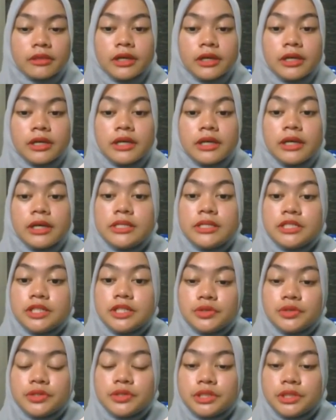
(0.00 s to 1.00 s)
It's
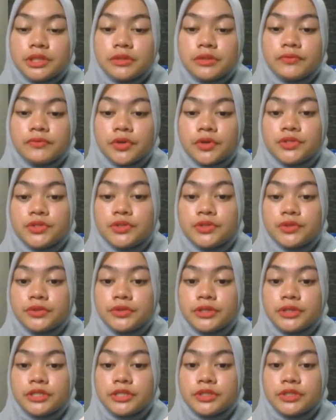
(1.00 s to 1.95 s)
crucial for students to